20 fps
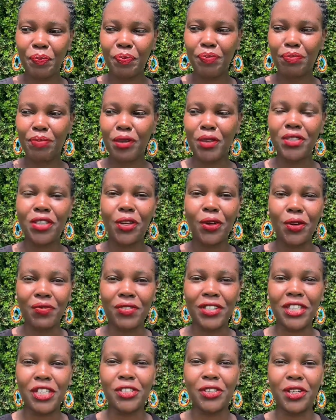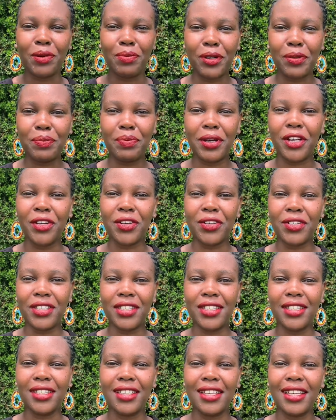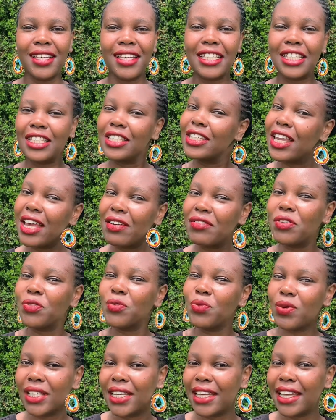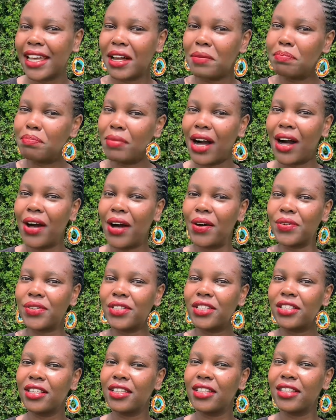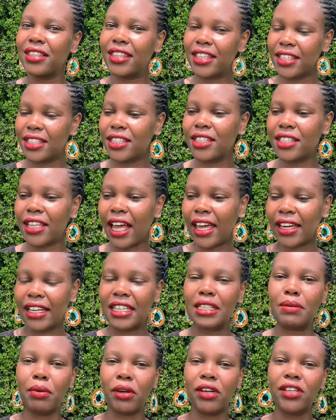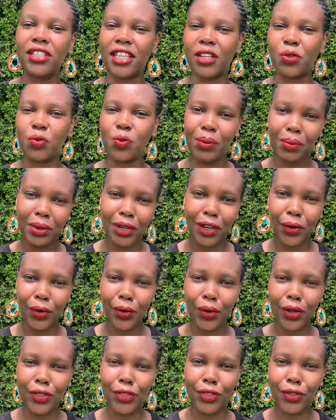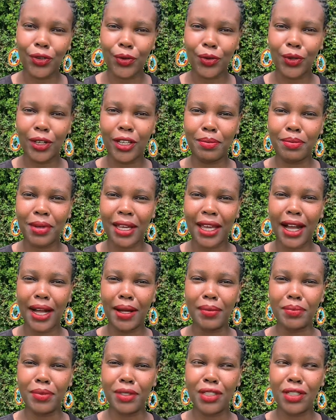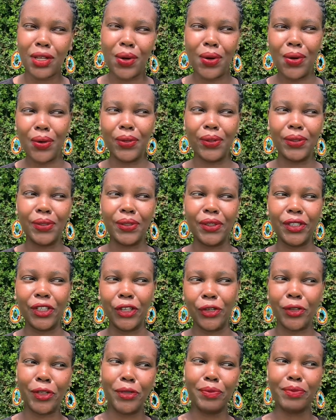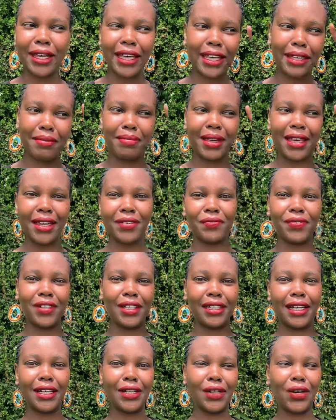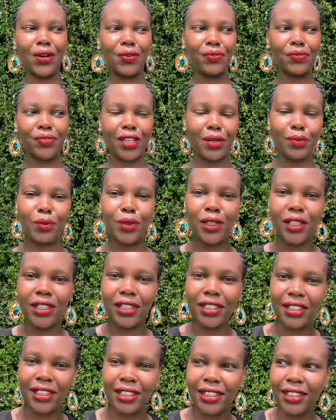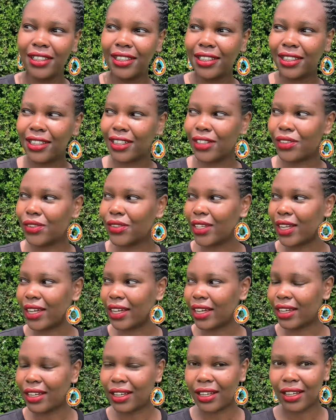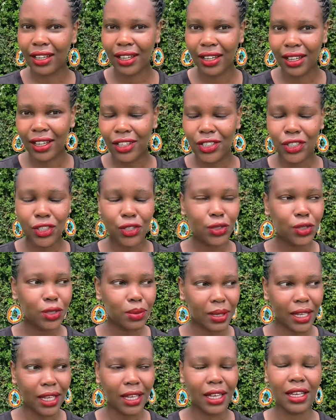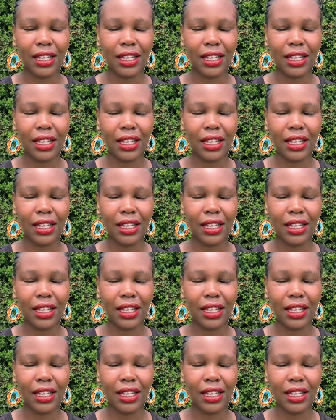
Because the conversation about periods is never really about this is an experience that women are going through. It becomes, oh, you're making men feel uncomfortable. And you're like, excuse me,